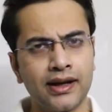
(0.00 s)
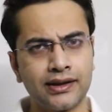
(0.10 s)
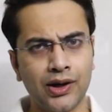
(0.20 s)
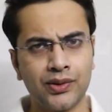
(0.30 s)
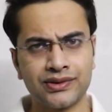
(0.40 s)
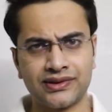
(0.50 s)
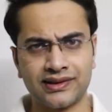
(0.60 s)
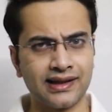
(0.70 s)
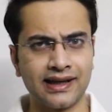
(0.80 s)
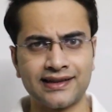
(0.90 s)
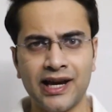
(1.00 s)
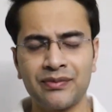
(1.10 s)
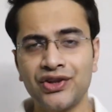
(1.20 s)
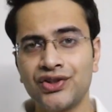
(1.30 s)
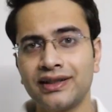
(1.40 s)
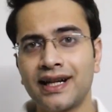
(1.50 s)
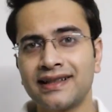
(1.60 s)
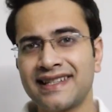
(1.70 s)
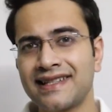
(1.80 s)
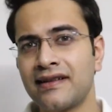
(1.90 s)
Now, as I mentioned
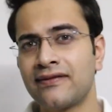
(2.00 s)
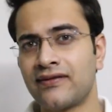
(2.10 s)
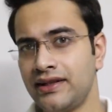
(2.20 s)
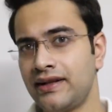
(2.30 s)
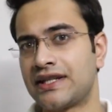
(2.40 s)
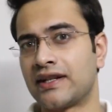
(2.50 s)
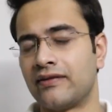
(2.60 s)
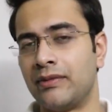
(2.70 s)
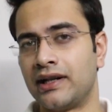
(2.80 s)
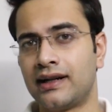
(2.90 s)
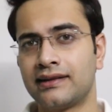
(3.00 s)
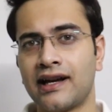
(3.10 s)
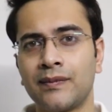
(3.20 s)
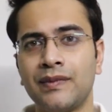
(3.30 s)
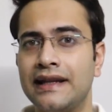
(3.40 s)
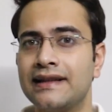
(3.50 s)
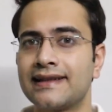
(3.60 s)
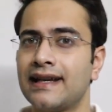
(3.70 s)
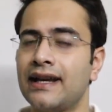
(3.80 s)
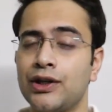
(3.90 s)
that this is a fundraiser webinar, that
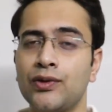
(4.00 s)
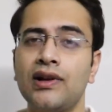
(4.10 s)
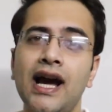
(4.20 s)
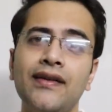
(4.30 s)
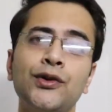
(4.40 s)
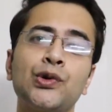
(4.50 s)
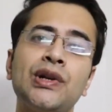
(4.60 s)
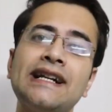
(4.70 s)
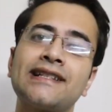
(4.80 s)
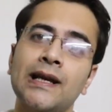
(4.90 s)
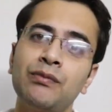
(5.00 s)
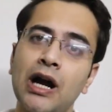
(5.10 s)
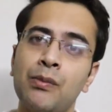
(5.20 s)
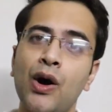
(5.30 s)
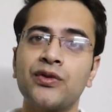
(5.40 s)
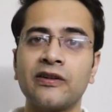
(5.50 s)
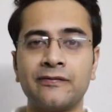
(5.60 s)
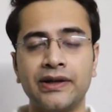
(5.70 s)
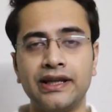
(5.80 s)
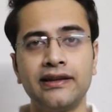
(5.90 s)
means you will have to donate some amount
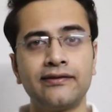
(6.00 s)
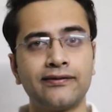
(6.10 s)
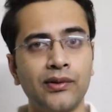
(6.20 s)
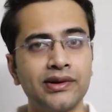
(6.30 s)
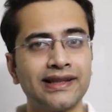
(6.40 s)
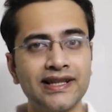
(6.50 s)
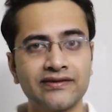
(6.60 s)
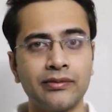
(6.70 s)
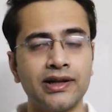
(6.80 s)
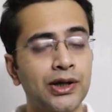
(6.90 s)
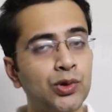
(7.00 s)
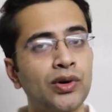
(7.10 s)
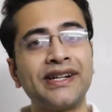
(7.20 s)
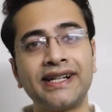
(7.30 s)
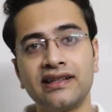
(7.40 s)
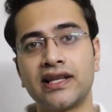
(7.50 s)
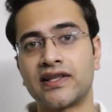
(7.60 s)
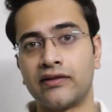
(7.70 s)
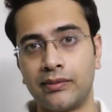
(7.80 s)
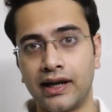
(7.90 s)
of money for this webinar to attend
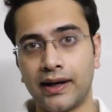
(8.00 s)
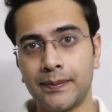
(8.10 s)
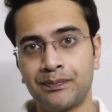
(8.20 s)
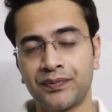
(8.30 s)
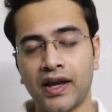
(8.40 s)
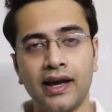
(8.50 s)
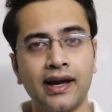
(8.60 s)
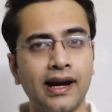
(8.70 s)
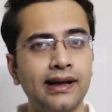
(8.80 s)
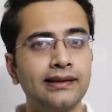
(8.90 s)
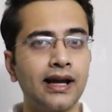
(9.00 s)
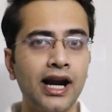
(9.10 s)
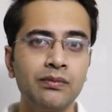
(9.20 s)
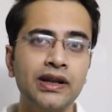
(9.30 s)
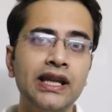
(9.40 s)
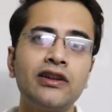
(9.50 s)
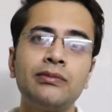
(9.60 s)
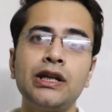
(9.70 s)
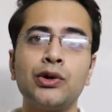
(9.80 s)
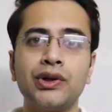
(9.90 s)
this webinar. And that money
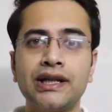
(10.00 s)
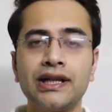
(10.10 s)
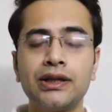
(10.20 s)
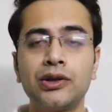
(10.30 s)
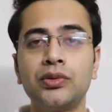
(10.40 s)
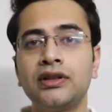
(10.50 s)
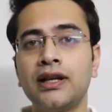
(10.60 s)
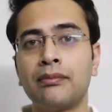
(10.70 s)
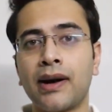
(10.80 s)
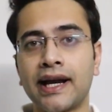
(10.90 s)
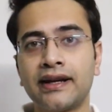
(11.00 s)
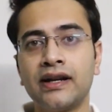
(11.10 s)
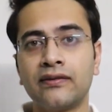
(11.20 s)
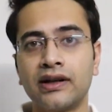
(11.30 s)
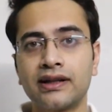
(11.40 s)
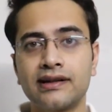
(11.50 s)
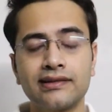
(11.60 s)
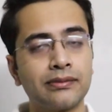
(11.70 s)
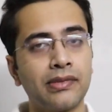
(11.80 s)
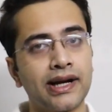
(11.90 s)
will be donated to the migrant
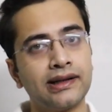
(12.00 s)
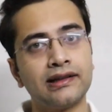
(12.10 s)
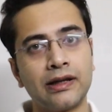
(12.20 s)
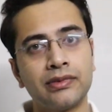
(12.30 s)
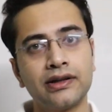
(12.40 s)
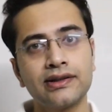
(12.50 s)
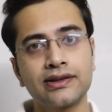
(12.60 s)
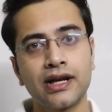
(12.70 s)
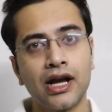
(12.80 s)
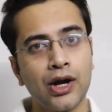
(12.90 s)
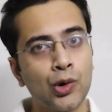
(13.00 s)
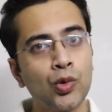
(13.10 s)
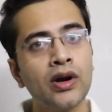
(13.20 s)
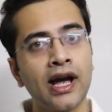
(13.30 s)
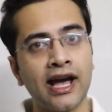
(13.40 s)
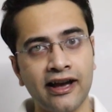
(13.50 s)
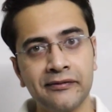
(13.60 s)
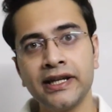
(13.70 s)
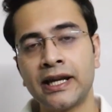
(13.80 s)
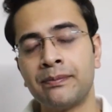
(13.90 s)
workers, the migrant laborers who
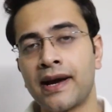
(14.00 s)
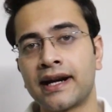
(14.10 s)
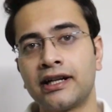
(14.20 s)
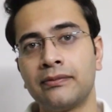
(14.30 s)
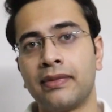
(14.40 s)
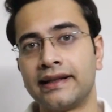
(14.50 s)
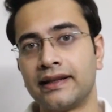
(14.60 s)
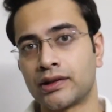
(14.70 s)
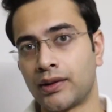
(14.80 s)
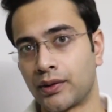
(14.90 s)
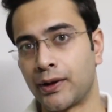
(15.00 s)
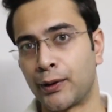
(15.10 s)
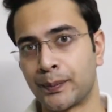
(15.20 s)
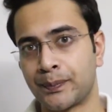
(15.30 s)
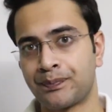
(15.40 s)
have been impacted by this lockdown.